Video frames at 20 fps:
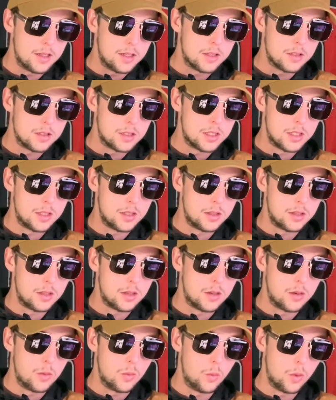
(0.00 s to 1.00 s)
She
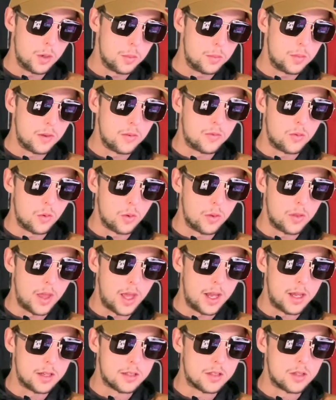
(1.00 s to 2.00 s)
won before
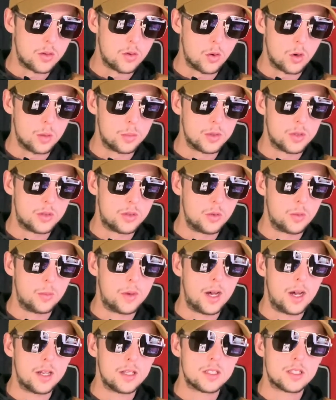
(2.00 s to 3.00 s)
that to Norma
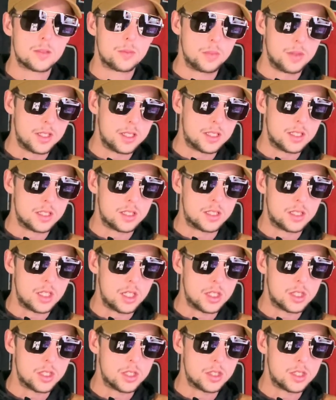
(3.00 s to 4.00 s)
Dumont, split
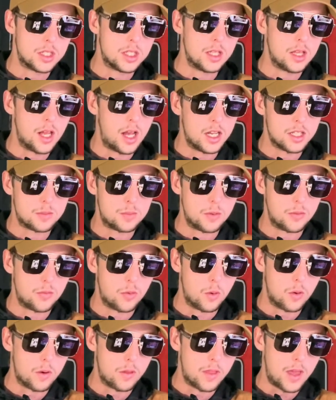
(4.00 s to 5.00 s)
decision. She lost
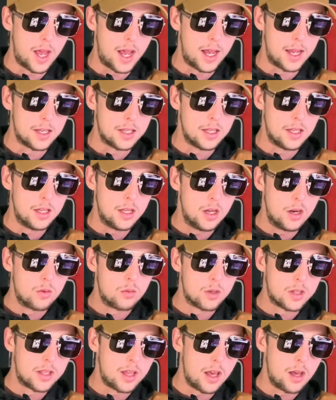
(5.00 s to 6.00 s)
before that,
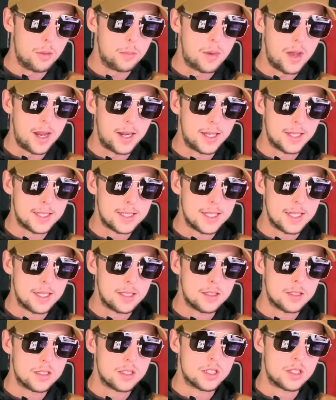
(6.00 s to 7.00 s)
Raquel
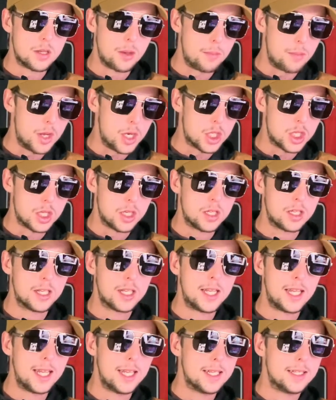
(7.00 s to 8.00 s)
Pennington, submission,
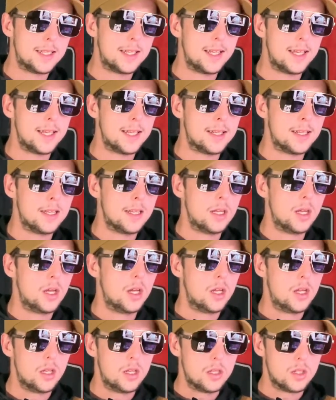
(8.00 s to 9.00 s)
guillotine.
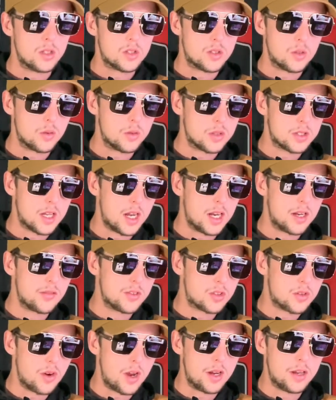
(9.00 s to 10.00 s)
So there's kind of a
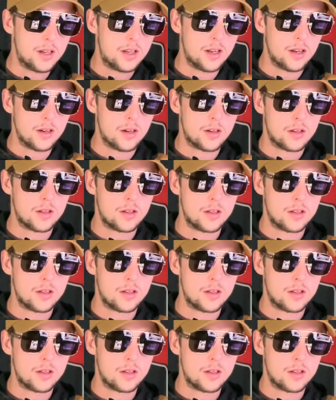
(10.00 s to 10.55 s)
trend here.